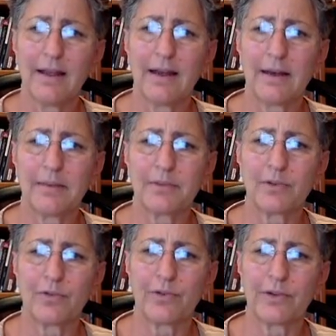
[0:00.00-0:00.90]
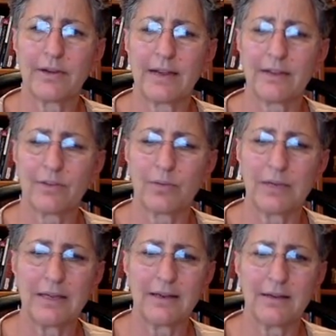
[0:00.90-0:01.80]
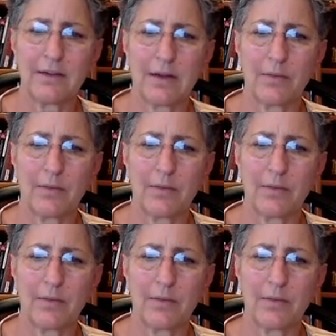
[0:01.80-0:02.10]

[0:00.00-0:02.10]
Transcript: So for next week,